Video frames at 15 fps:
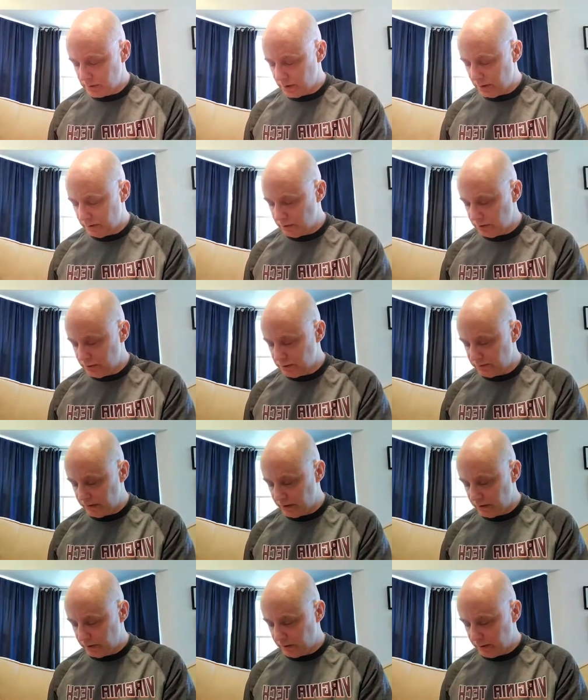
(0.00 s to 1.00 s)
I'm doing this
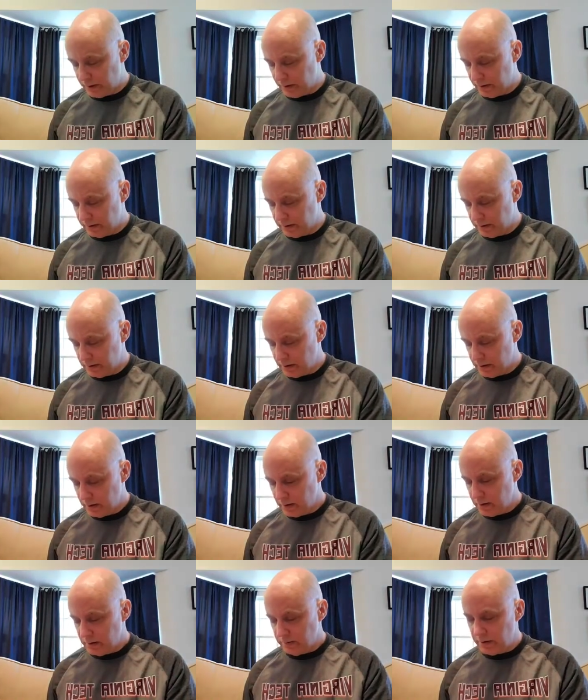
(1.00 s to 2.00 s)
very quickly.
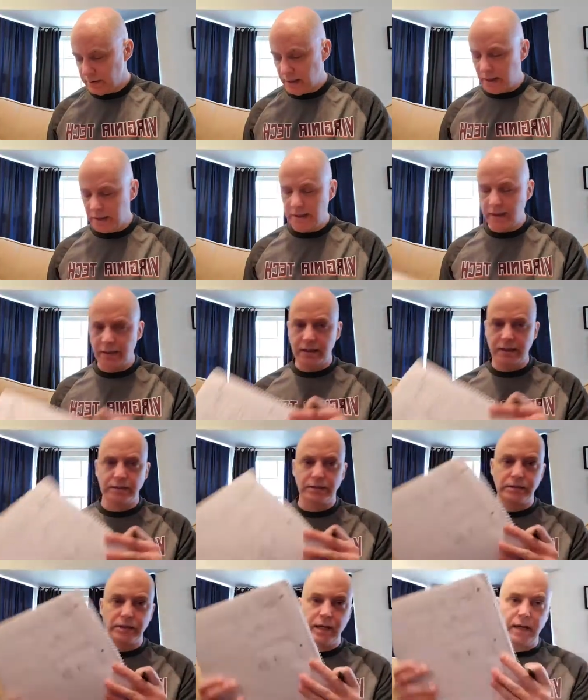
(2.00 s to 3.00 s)
But the idea
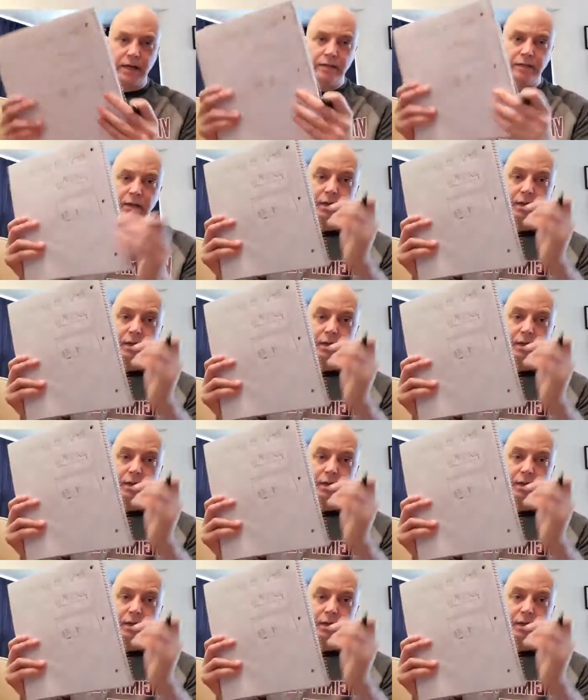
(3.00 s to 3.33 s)
is that